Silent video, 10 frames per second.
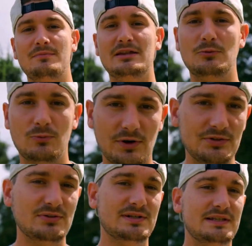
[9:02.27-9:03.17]
It means the
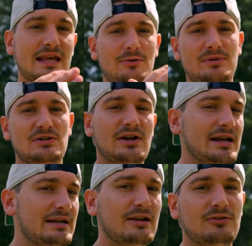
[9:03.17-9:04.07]
world to us. Again, we'll be
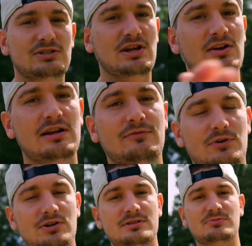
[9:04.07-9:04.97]
donating a nickel to charity
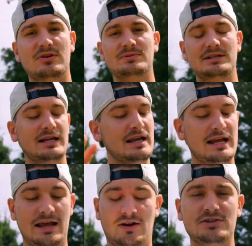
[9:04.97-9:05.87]
for your subscription
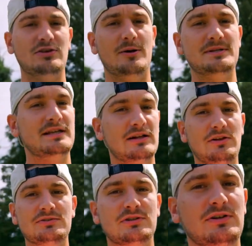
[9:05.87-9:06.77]
and also helps us get
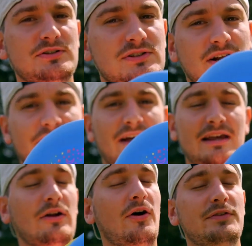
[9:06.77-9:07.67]
closer and closer to
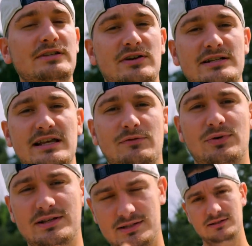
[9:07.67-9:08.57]
unlocking all these crazy
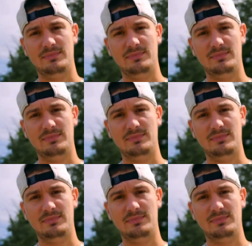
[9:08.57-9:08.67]
giveaways.